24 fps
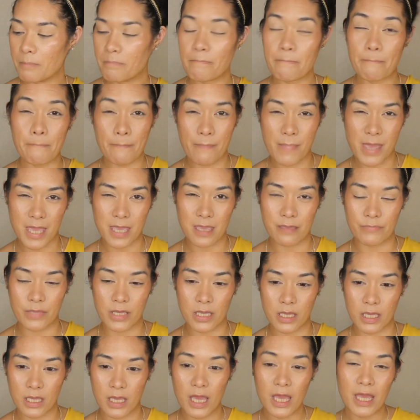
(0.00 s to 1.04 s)
Maybe.
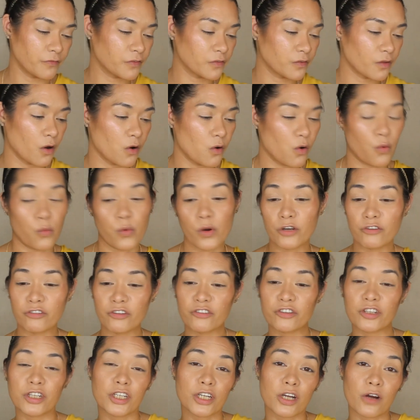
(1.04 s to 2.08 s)
So we're
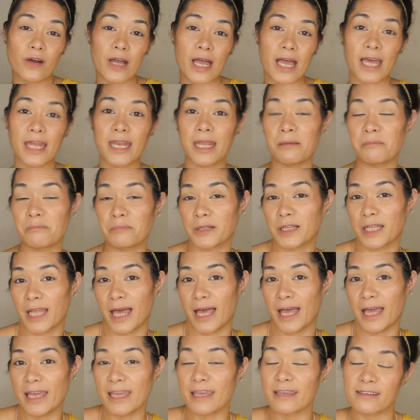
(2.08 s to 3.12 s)
just going to go ahead and
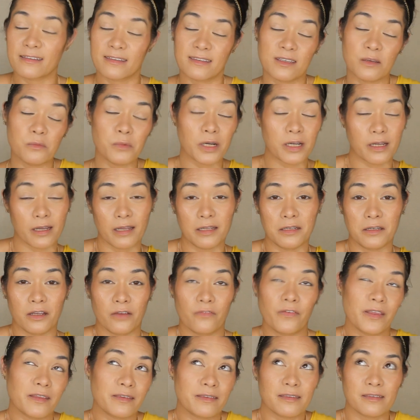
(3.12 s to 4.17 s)
play and see what kind
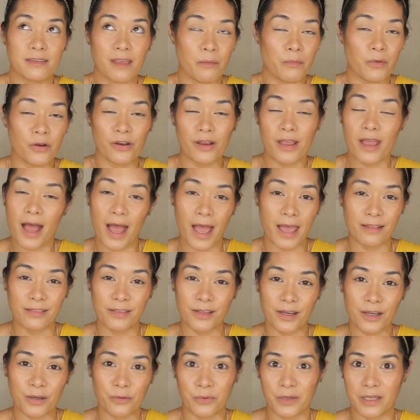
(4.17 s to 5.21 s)
of summery eye
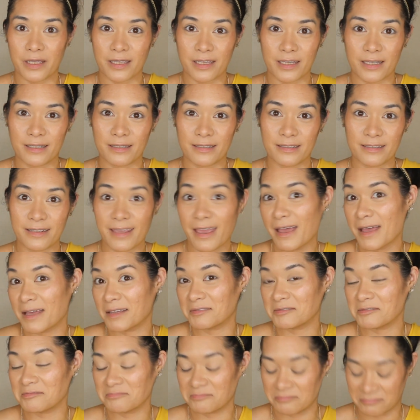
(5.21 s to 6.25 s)
look we can get.
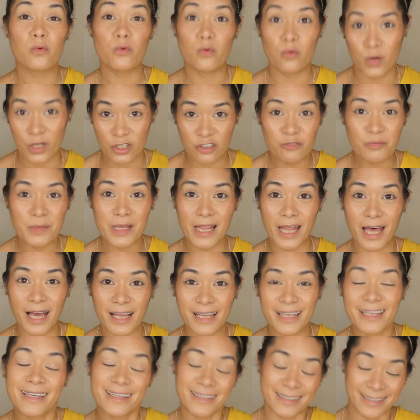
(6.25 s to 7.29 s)
Wish me luck,
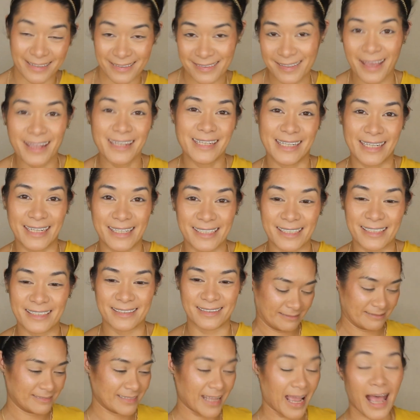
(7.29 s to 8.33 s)
because I need it.
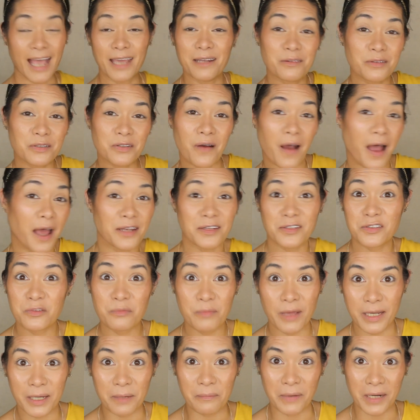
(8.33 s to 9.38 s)
I don't know how to do
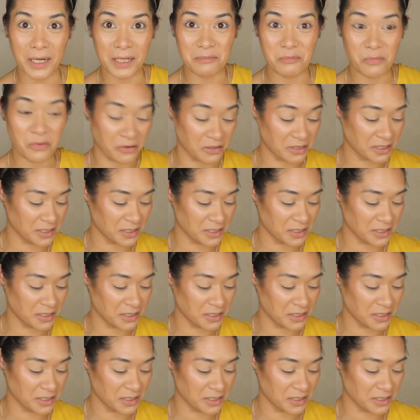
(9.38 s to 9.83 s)
makeup anymore.